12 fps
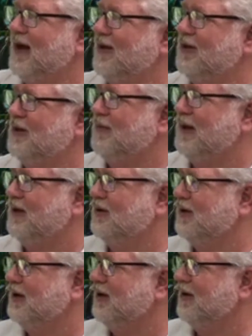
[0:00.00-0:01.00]
of the male
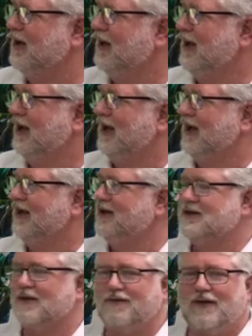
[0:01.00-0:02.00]
there, and he's going to
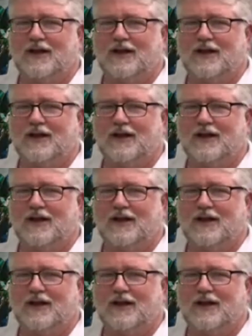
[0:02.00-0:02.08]
feed it